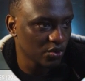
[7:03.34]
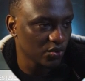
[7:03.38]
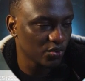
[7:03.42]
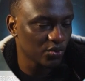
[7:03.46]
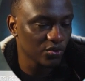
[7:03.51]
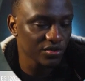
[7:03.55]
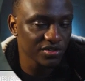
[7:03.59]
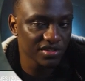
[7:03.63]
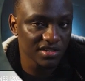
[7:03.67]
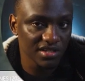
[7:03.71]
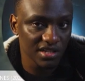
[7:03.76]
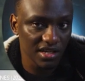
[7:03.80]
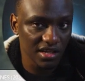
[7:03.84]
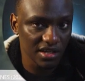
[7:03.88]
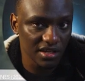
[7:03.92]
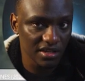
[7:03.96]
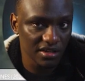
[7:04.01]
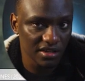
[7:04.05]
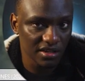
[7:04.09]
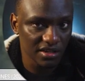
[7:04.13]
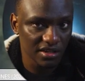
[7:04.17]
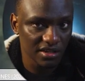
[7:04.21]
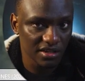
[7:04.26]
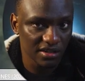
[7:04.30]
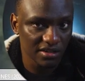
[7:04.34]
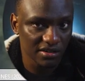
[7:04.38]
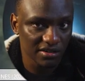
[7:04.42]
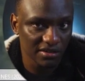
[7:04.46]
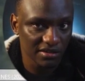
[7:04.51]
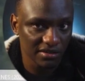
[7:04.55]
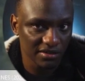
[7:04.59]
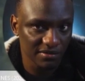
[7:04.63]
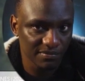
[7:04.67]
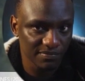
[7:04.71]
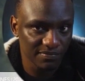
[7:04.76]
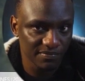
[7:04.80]
we could say
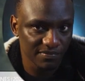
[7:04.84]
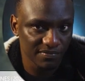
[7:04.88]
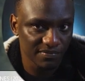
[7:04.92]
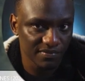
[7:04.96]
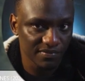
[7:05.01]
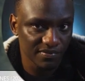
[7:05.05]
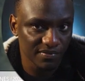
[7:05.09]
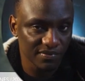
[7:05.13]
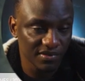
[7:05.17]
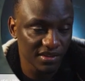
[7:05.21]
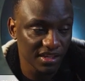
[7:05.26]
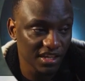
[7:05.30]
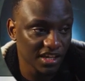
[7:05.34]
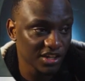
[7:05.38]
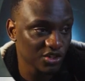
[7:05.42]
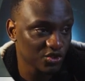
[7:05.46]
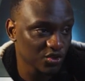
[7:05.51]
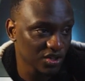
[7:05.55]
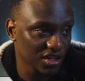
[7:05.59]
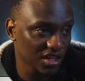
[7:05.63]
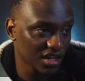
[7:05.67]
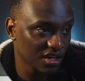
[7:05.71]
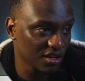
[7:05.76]
um, the entry